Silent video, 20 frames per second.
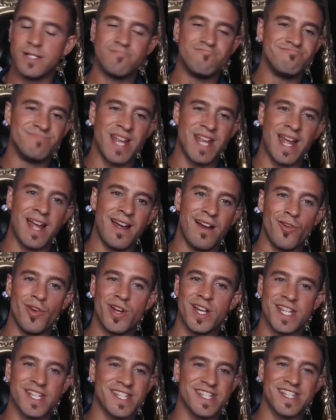Now
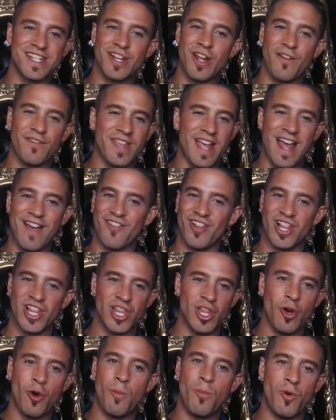you have to have a
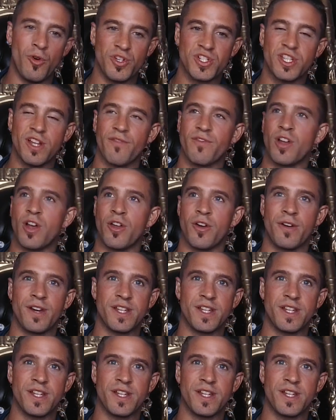lot more stuff going on.